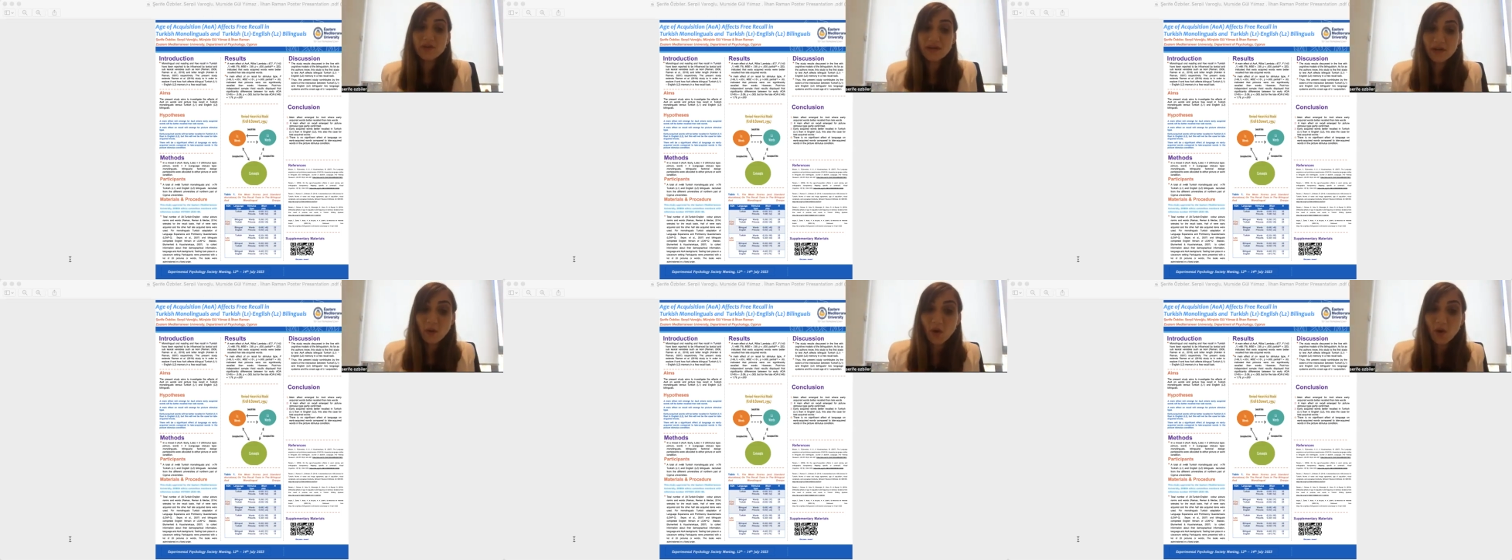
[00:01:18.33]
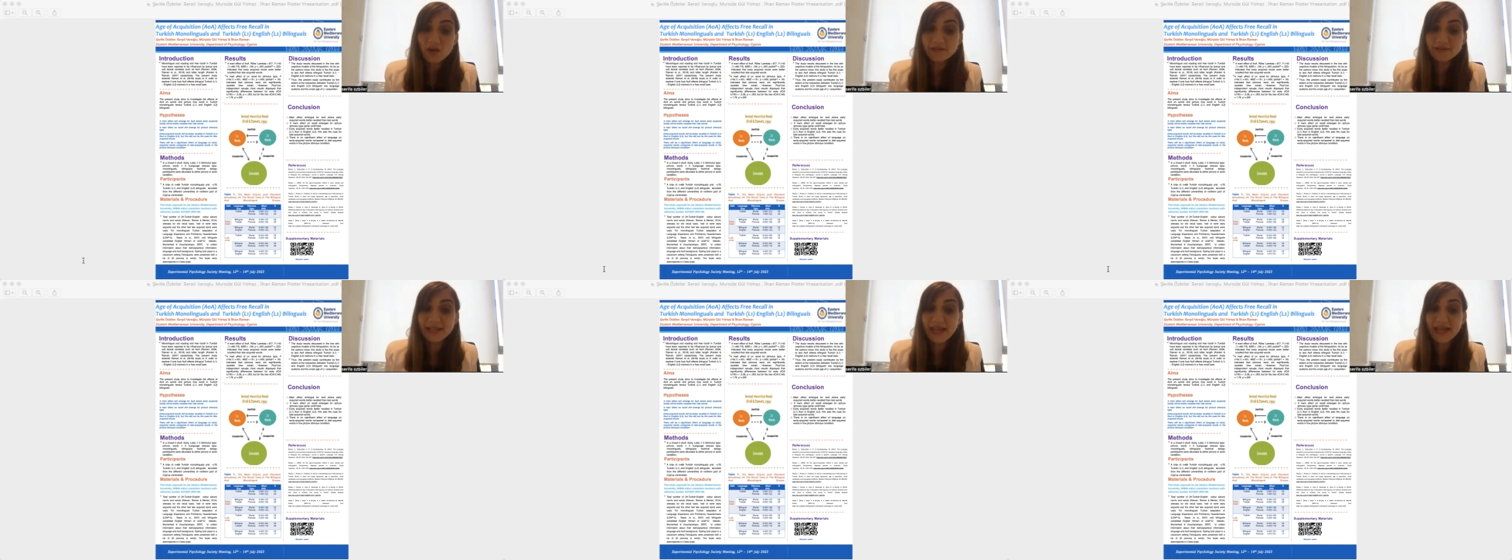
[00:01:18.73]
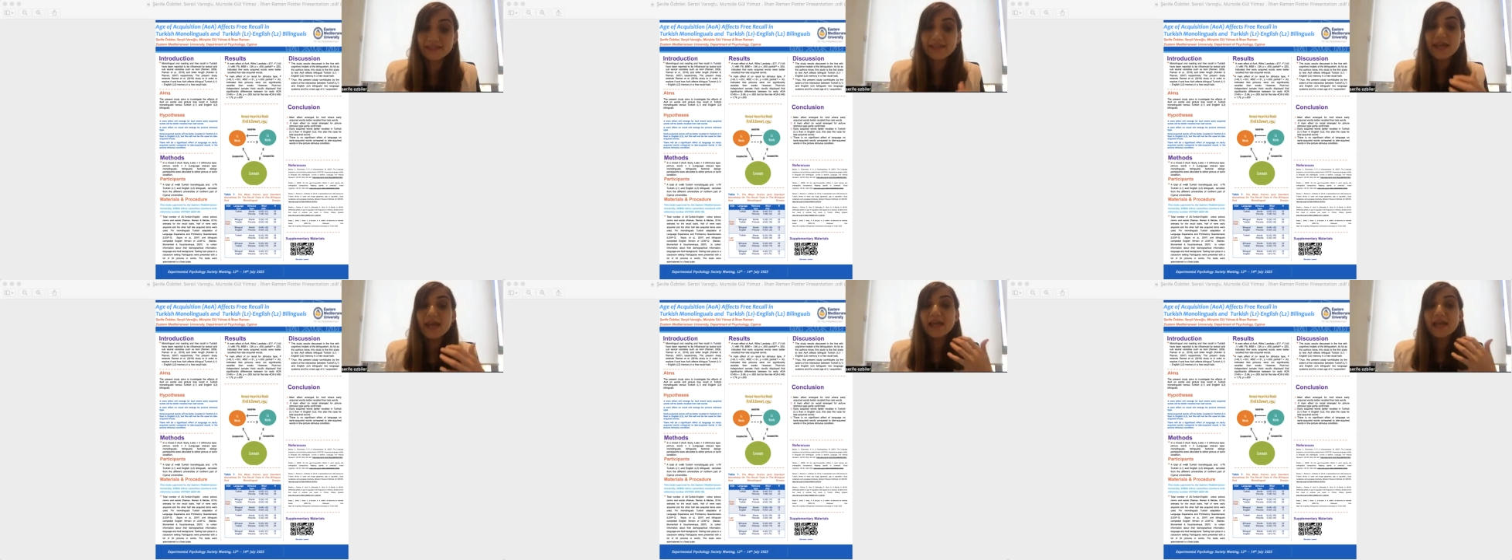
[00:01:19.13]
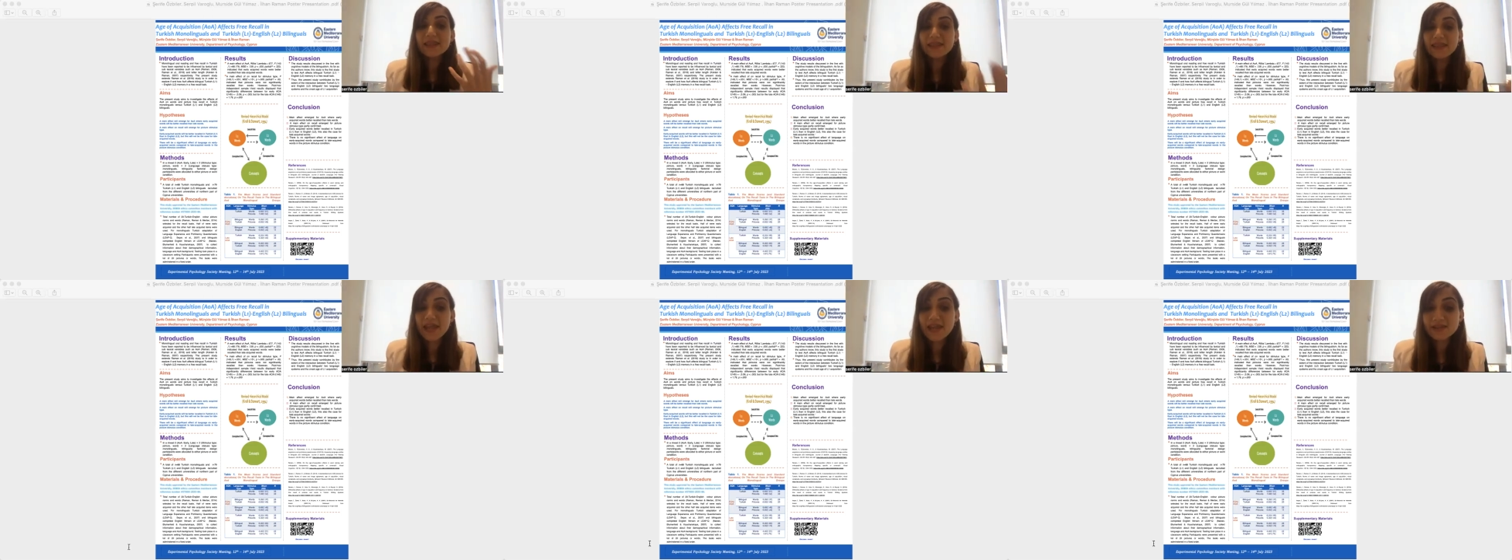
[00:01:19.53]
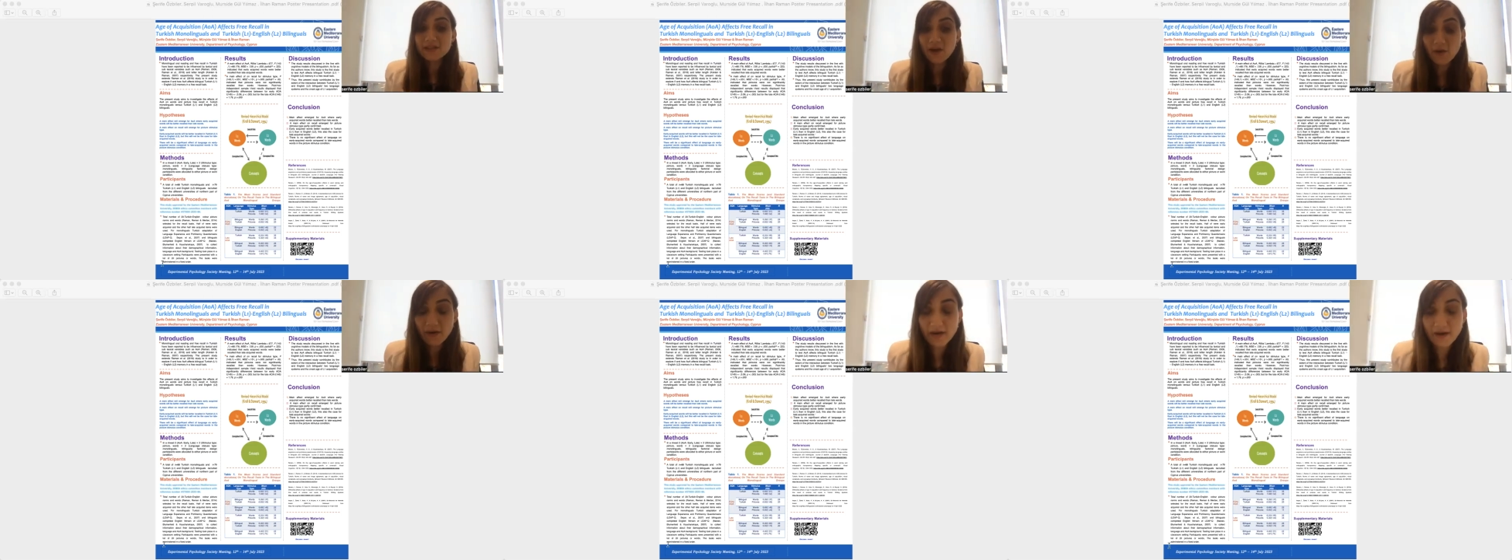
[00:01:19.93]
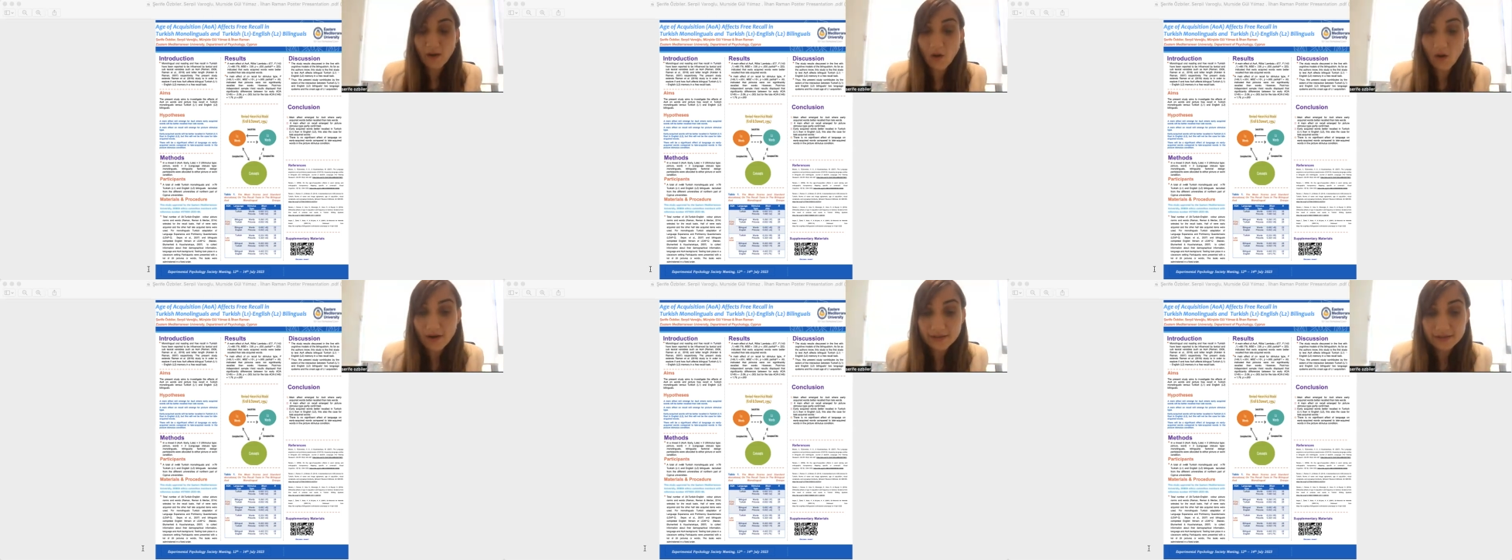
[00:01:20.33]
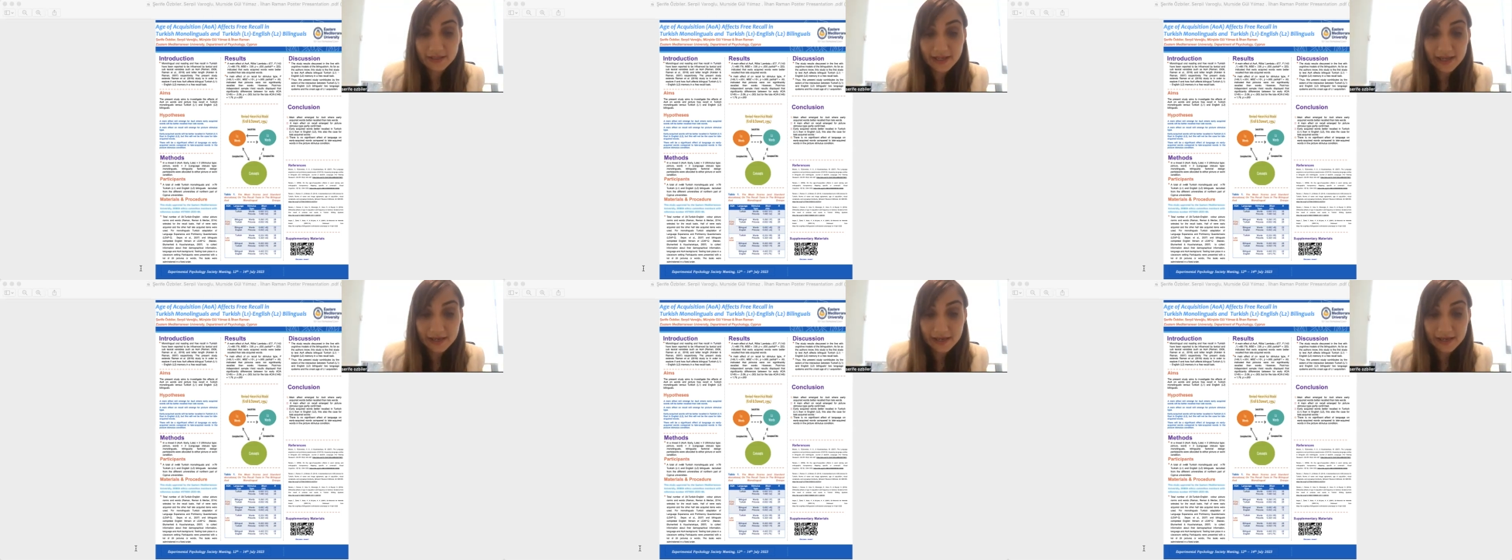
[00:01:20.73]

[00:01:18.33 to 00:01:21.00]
recalled than late acquired